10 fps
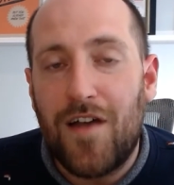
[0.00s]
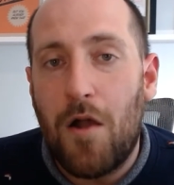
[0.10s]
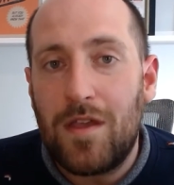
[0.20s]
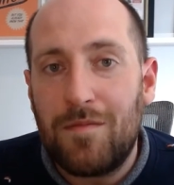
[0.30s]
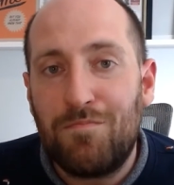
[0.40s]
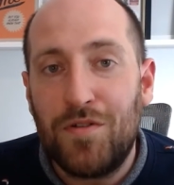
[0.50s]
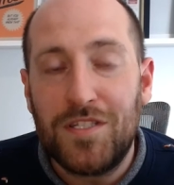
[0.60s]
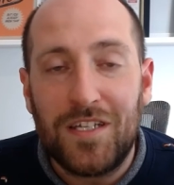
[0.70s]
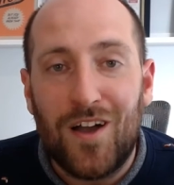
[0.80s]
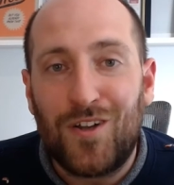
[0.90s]
Are we
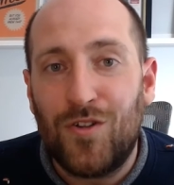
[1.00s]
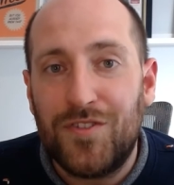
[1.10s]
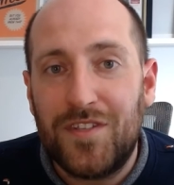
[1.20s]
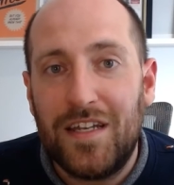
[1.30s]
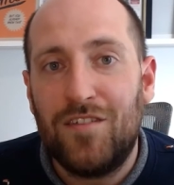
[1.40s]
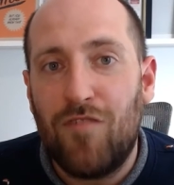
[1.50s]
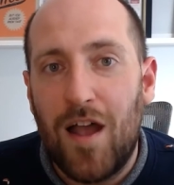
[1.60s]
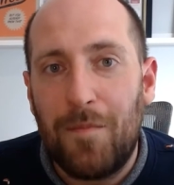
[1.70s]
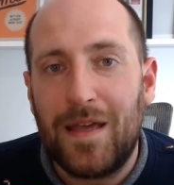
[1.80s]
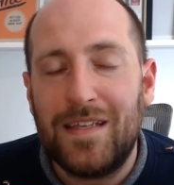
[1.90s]
putting our content in the
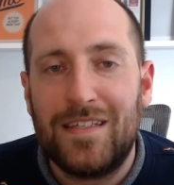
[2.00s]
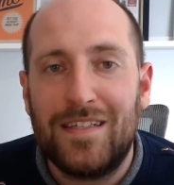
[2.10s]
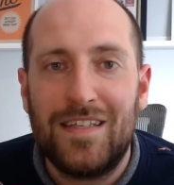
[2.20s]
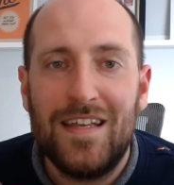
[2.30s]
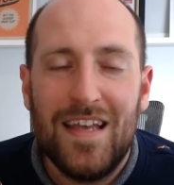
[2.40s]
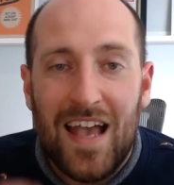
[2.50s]
right places?